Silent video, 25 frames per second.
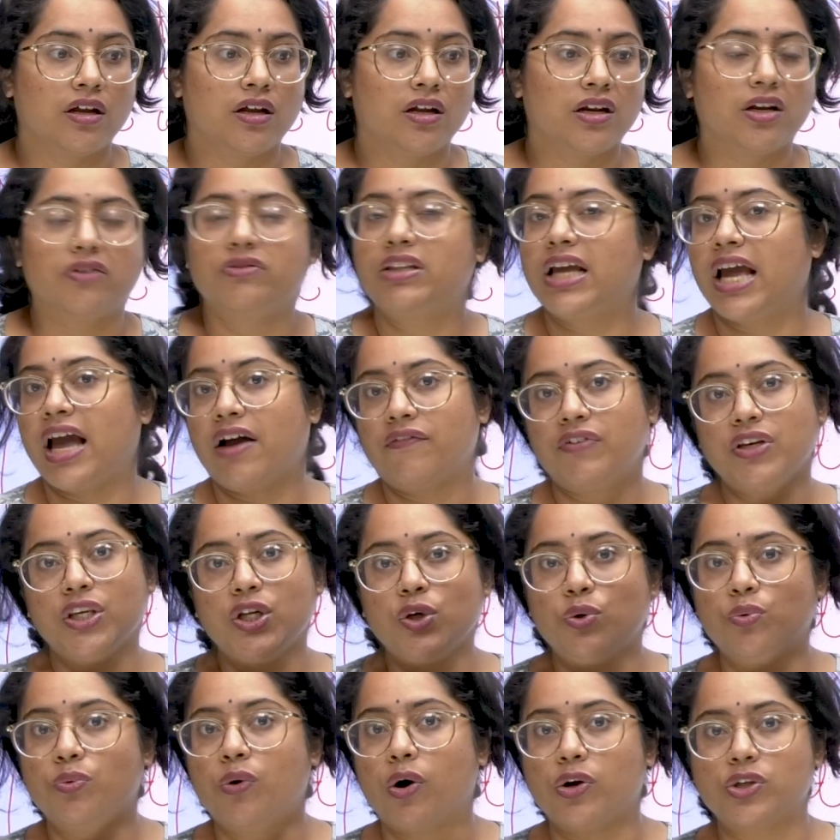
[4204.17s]
Now they have a
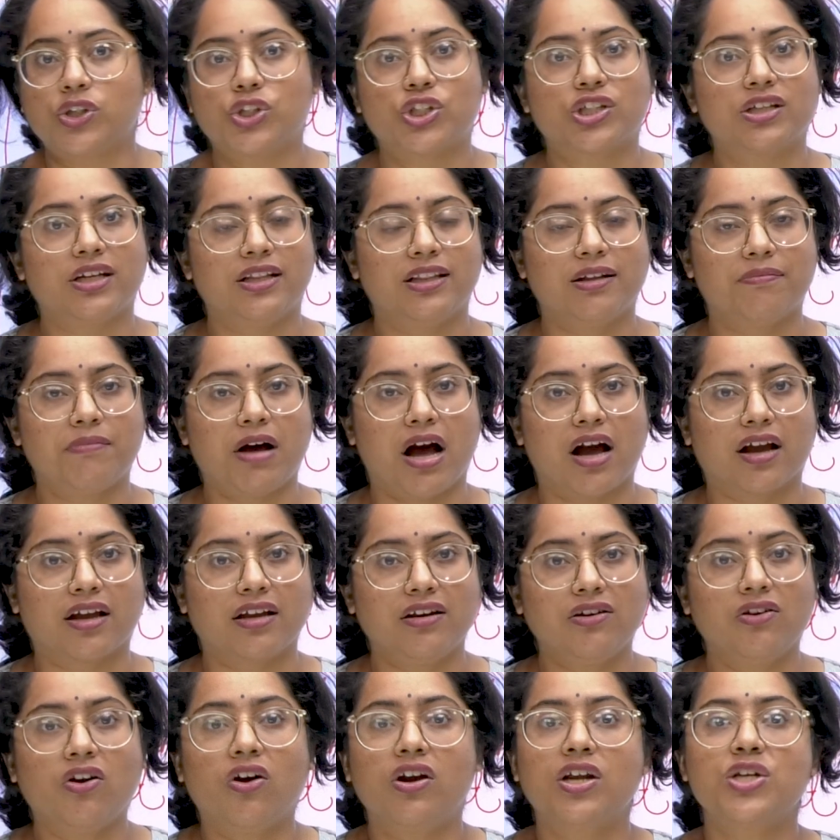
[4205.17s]
new watch in the
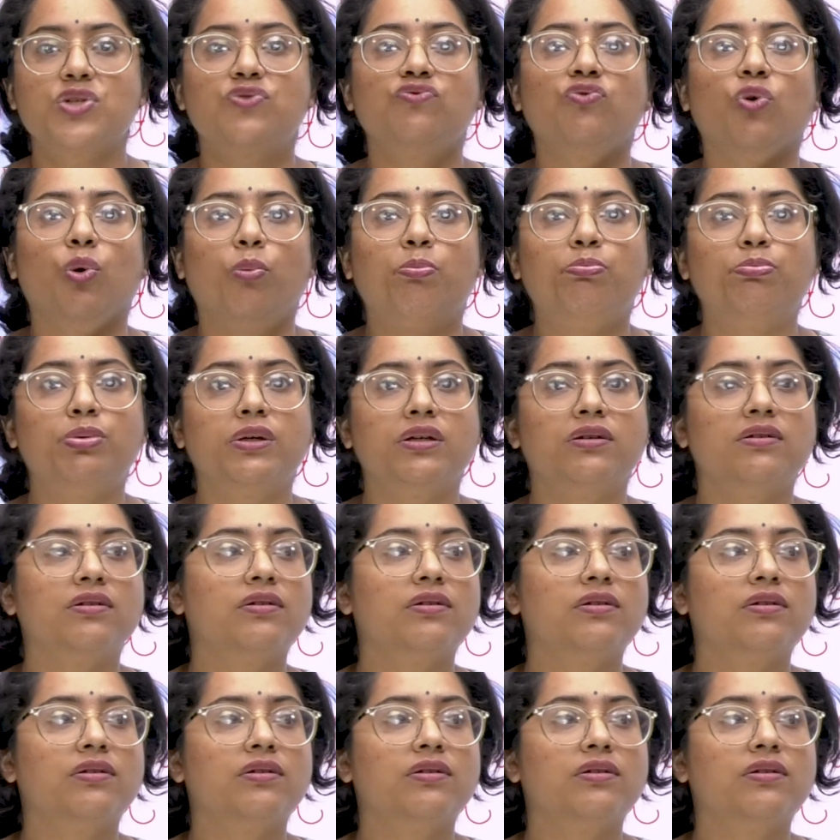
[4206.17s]
market called as Whoop,